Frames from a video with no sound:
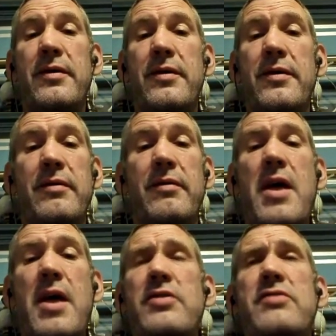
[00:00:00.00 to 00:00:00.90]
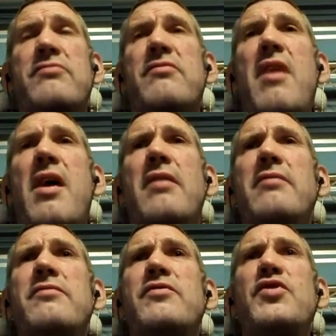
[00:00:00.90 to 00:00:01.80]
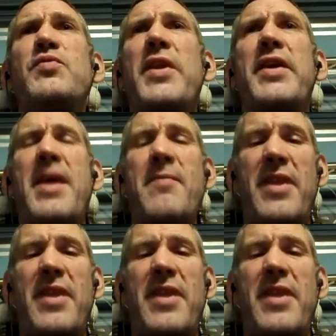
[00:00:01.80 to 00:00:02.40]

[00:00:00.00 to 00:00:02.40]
Yeah, just one of them, wasn't it?